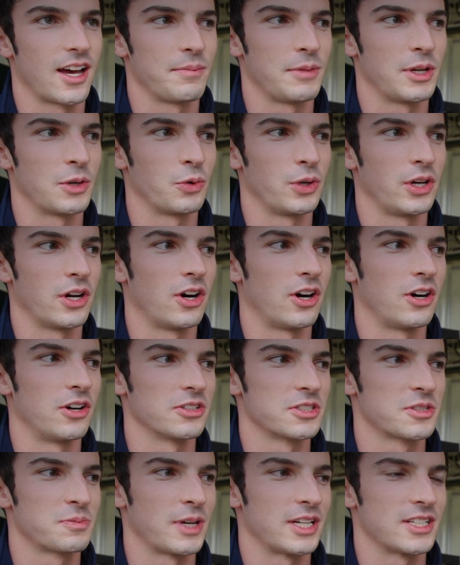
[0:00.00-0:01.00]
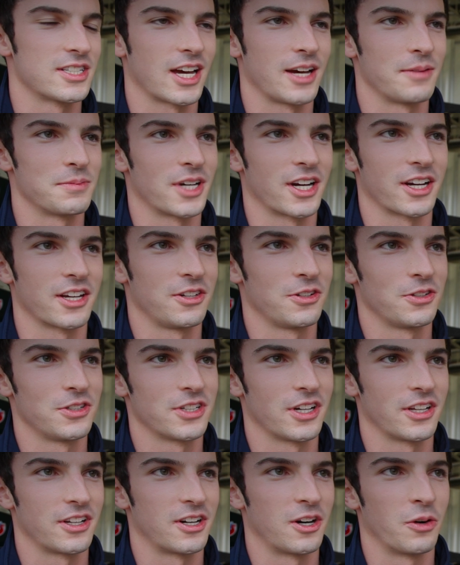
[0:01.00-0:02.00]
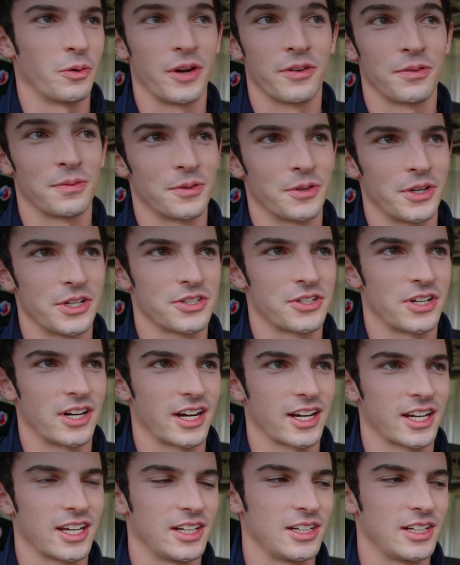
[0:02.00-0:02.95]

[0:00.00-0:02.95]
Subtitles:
I mean, we all spend time talking to each other away from the racetrack,